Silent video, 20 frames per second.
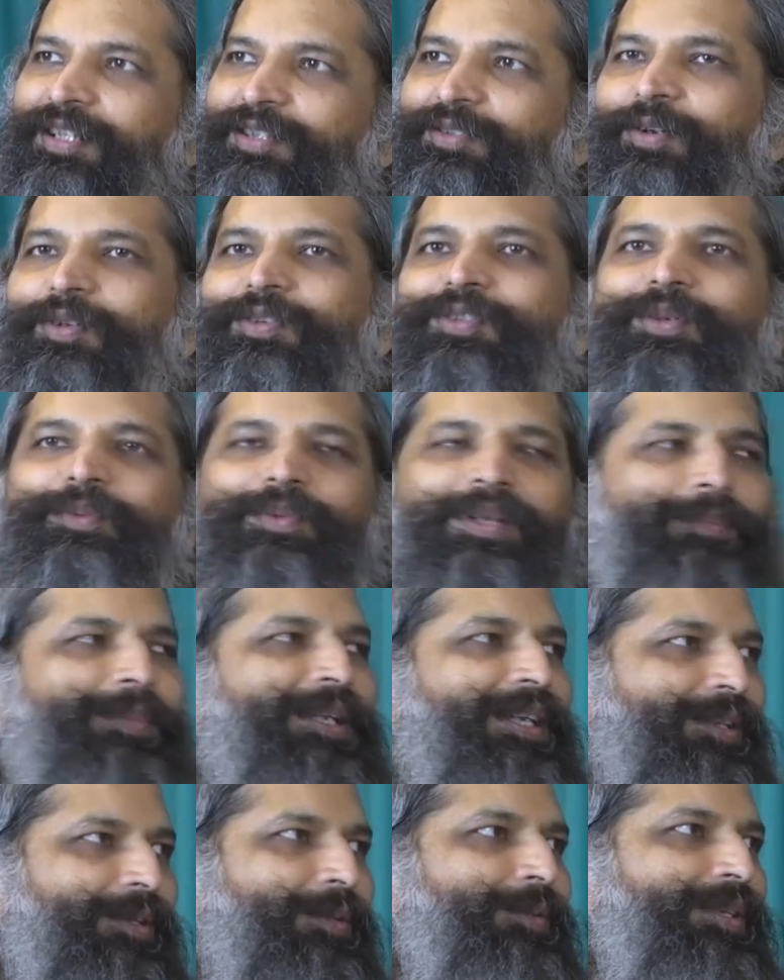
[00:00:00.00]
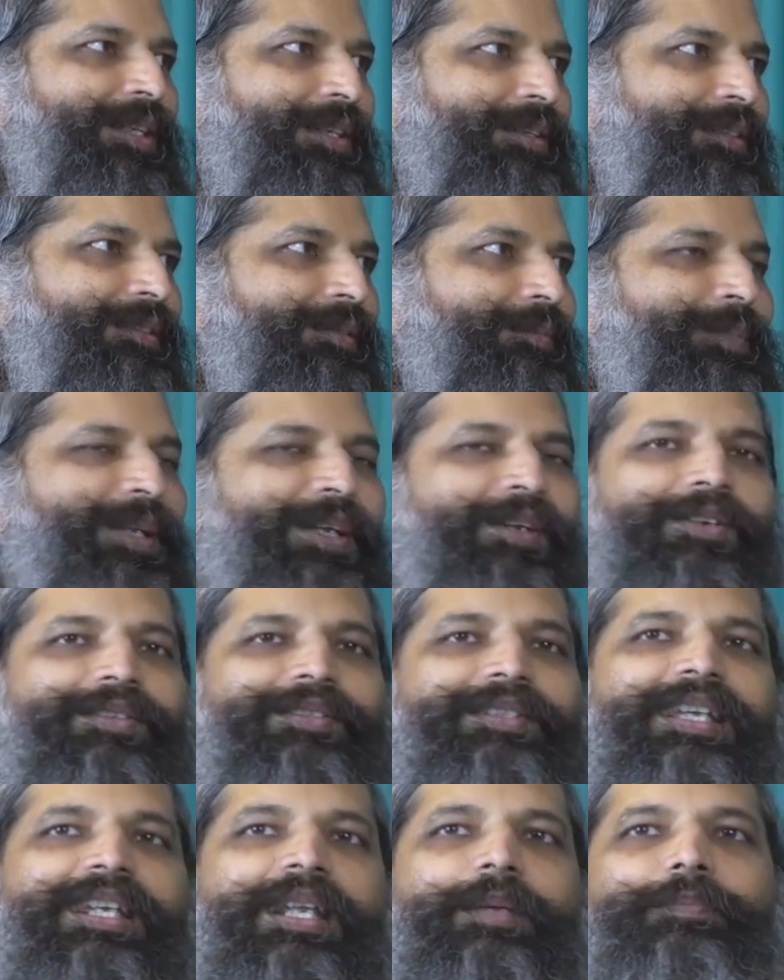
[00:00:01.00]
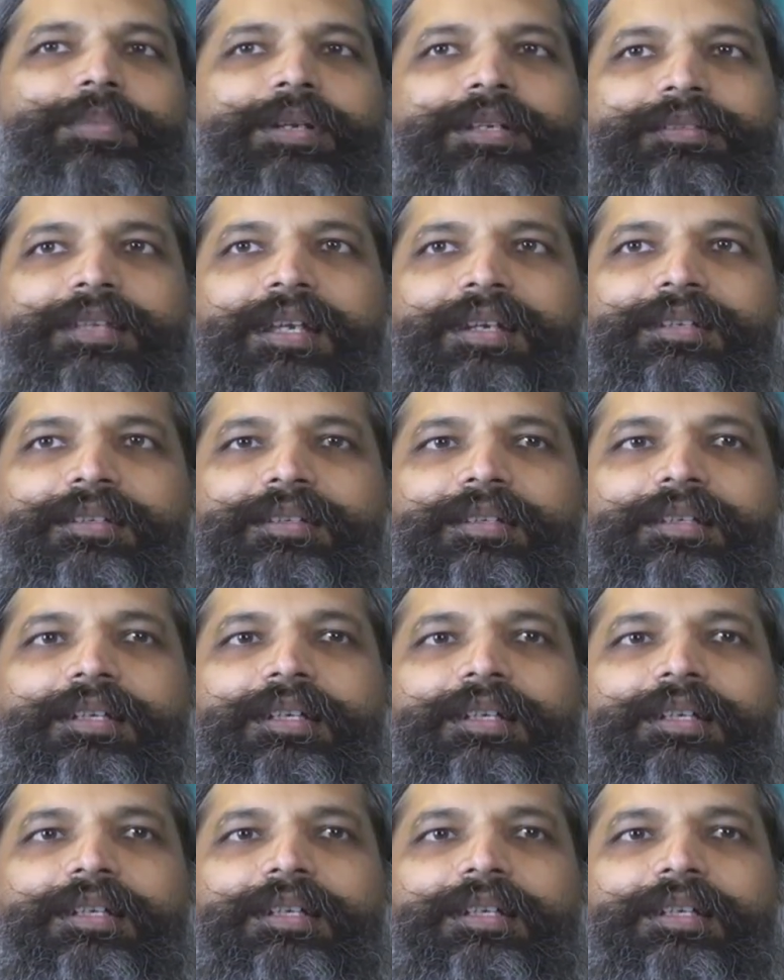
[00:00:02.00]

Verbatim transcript: these also will be included because they represent